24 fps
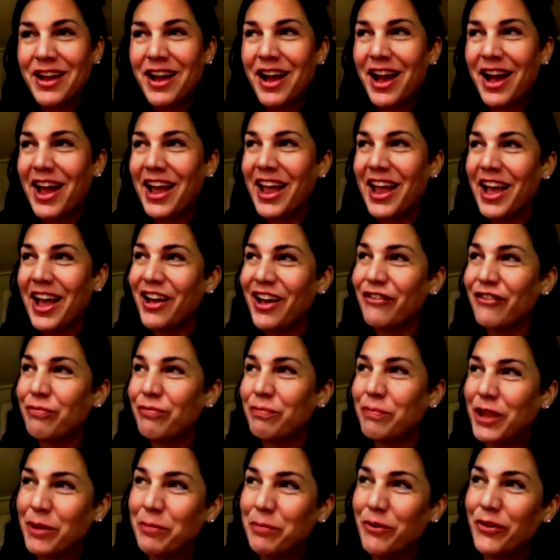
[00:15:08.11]
I have
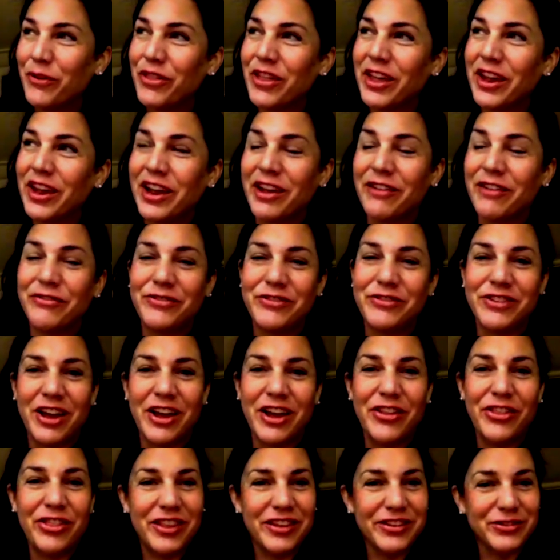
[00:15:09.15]
people that have
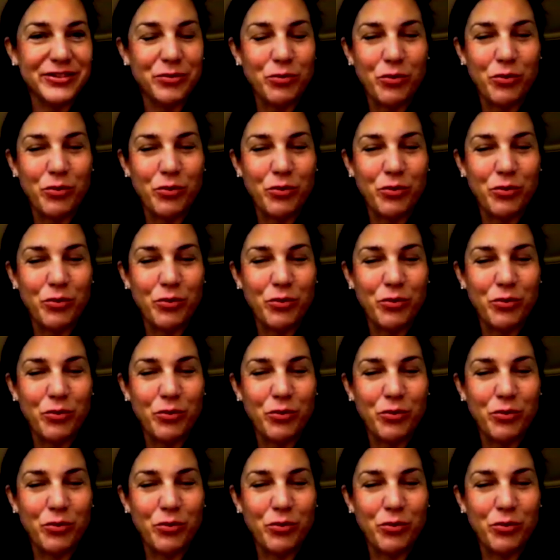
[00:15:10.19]
done this